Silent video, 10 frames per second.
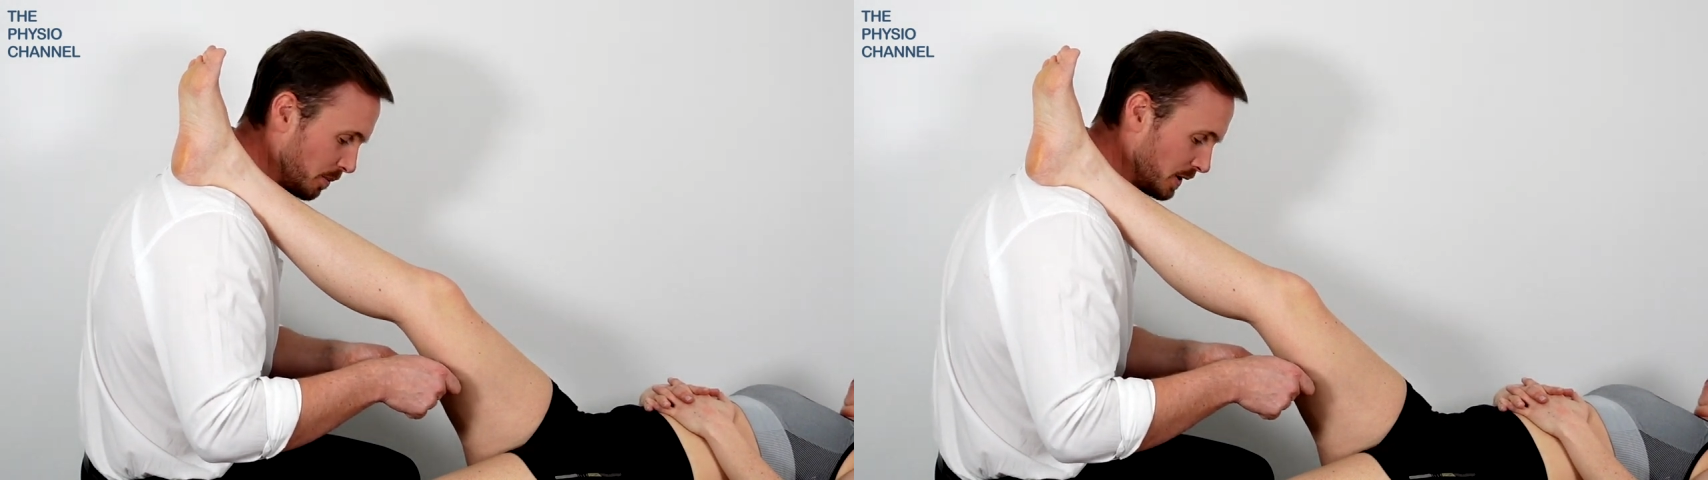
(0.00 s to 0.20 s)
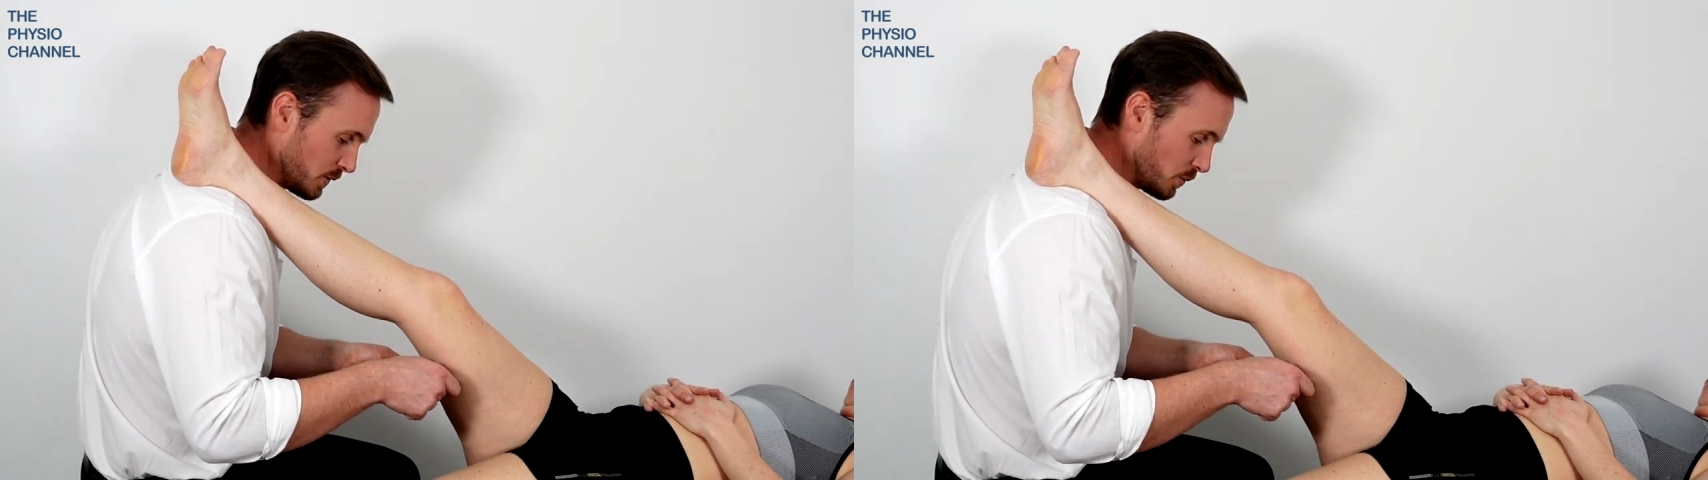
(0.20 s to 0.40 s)

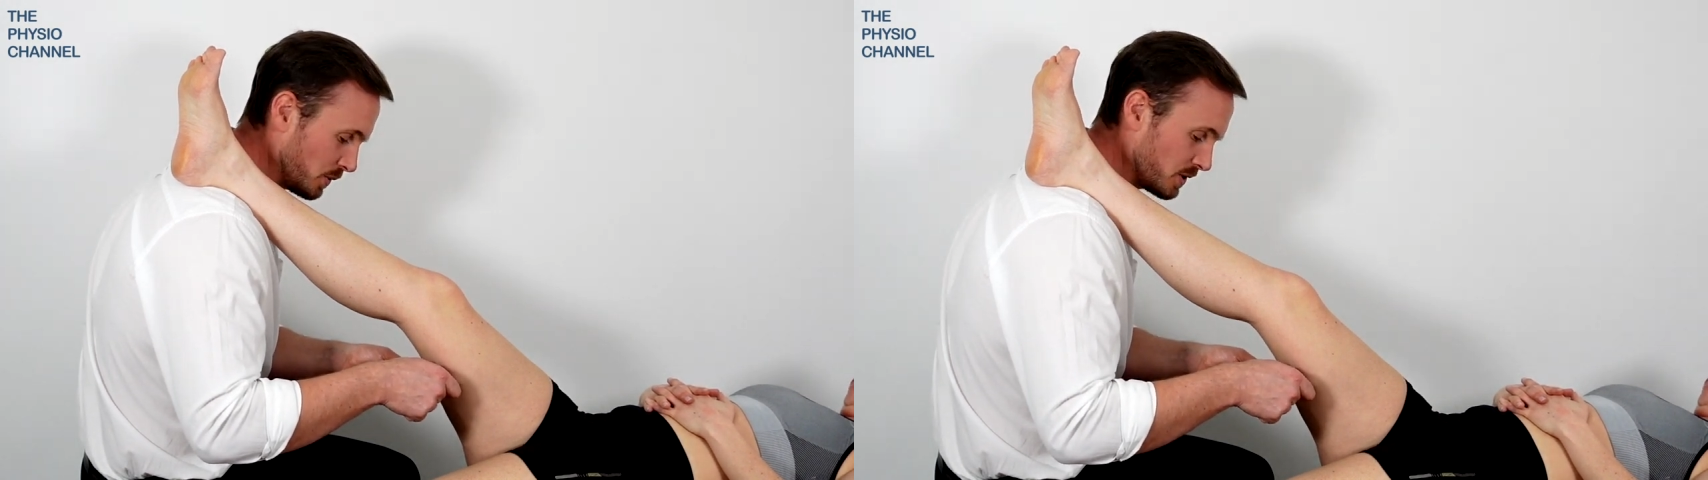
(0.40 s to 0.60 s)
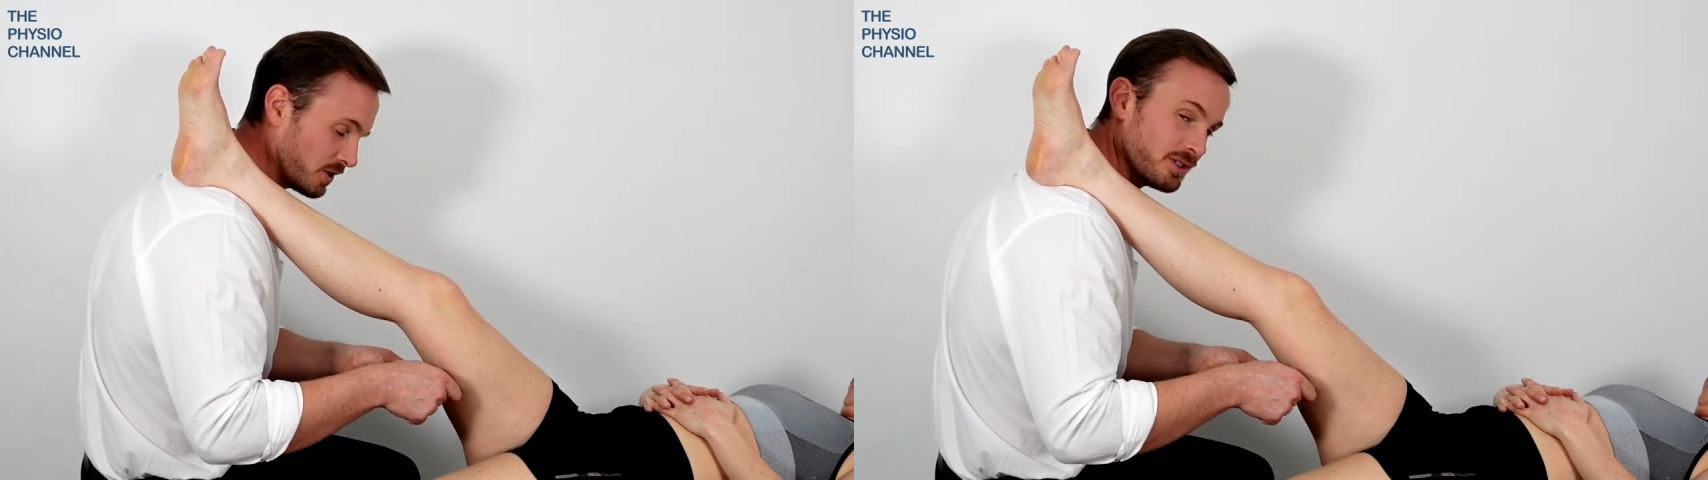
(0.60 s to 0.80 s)
but it's
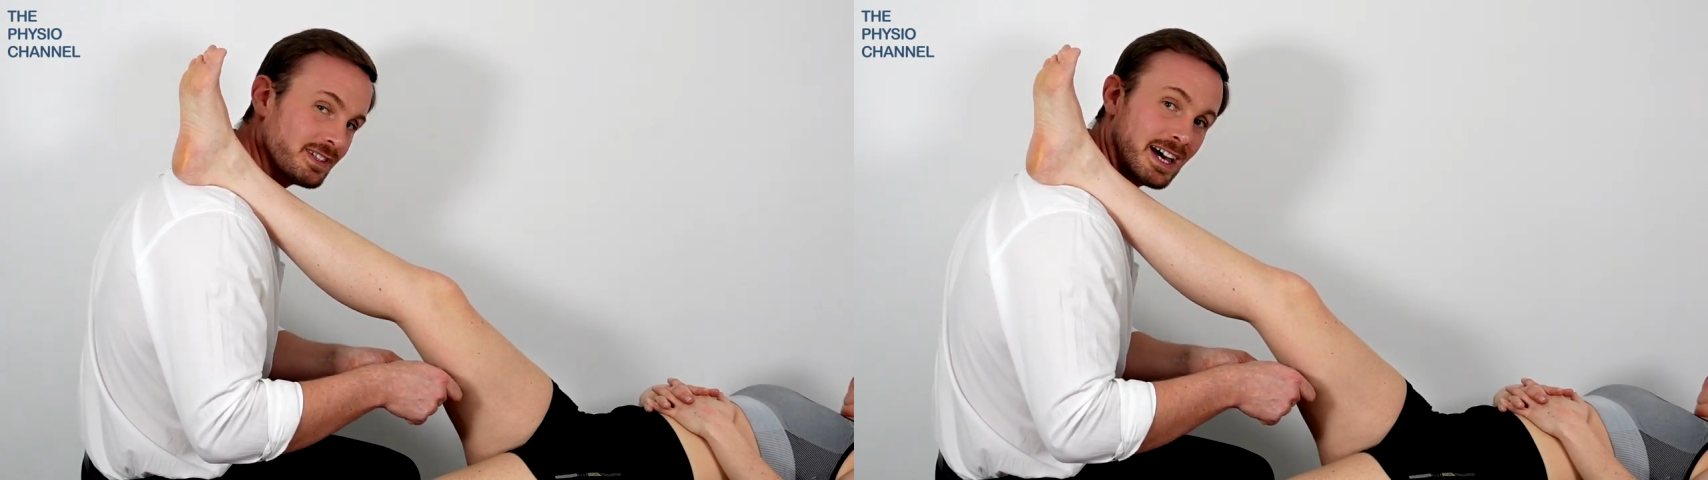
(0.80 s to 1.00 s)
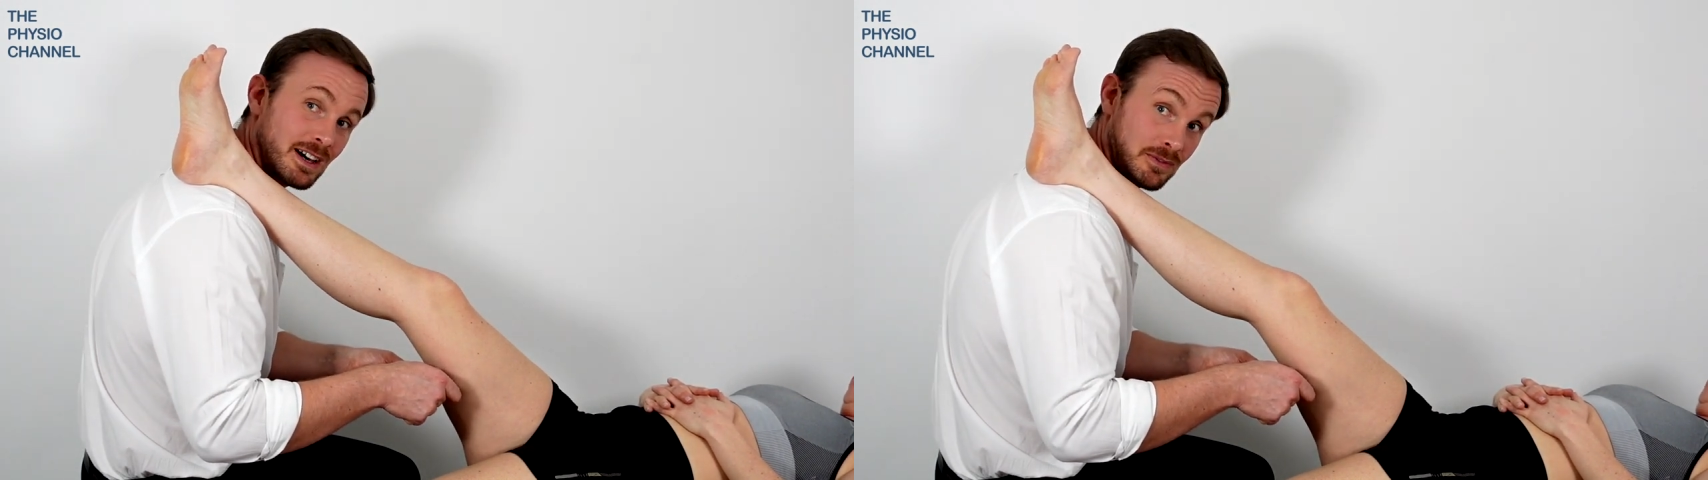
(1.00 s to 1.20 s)
always good
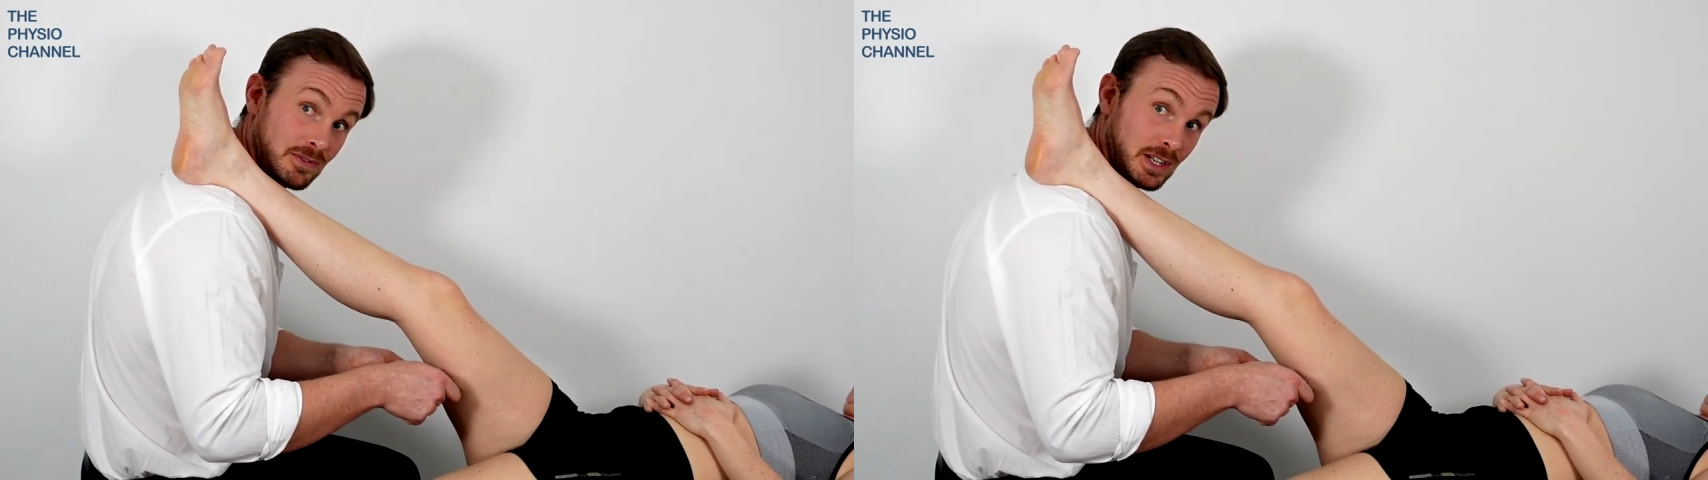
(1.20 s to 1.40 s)
to have